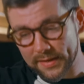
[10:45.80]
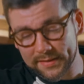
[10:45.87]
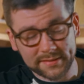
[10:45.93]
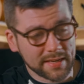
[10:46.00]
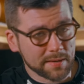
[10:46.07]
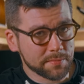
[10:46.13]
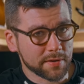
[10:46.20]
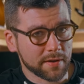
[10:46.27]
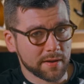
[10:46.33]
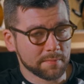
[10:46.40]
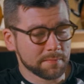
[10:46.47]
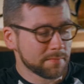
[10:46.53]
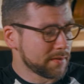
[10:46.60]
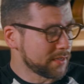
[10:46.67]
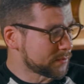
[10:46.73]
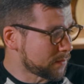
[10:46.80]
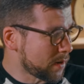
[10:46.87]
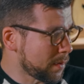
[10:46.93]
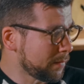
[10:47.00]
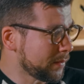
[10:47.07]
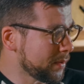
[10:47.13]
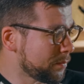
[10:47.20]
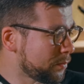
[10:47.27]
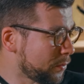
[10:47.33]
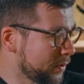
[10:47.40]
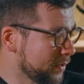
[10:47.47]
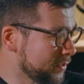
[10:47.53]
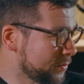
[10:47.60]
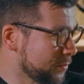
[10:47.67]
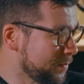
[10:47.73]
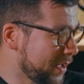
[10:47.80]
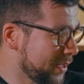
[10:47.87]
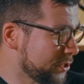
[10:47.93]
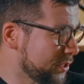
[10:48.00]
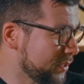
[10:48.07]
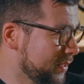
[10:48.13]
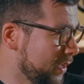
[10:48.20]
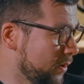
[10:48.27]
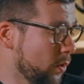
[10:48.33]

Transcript: At the same time, it's probably important to mention